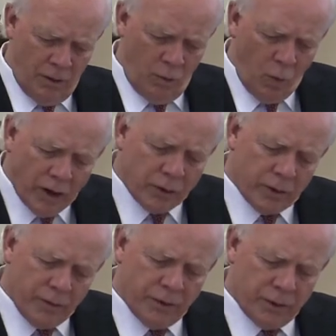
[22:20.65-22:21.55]

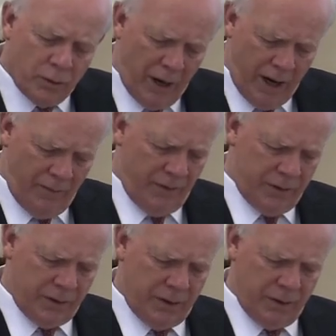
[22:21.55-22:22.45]
wonder of the new
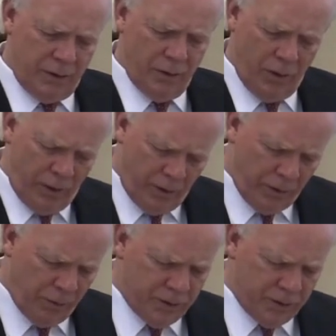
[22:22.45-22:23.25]
heavens and the new earth,